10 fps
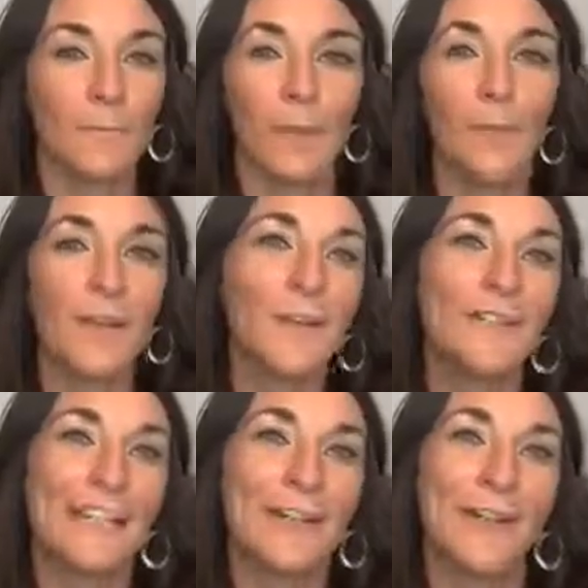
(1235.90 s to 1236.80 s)
Would love
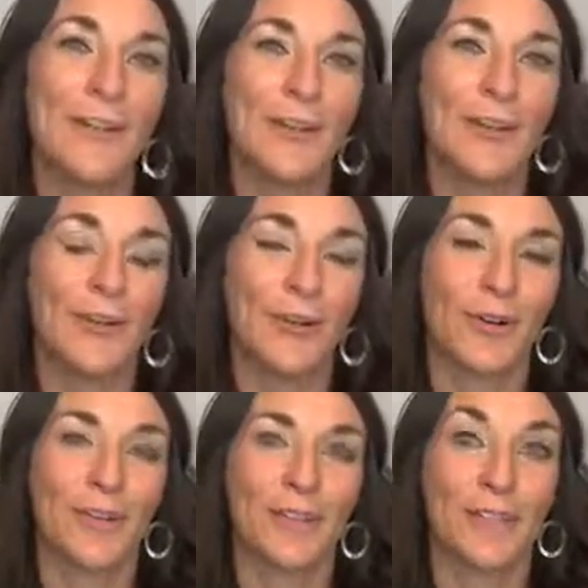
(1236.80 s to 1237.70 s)
to hear
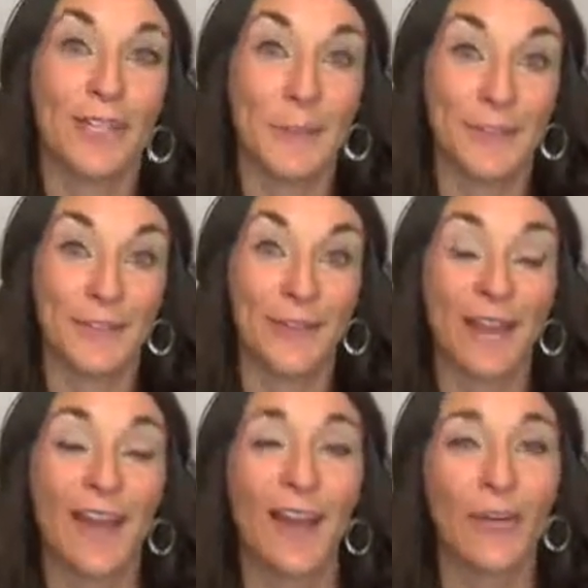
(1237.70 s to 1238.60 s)
your tips on
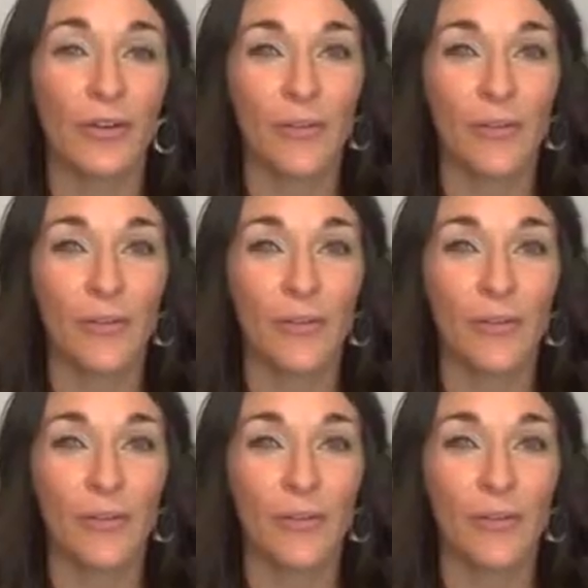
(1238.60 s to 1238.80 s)
how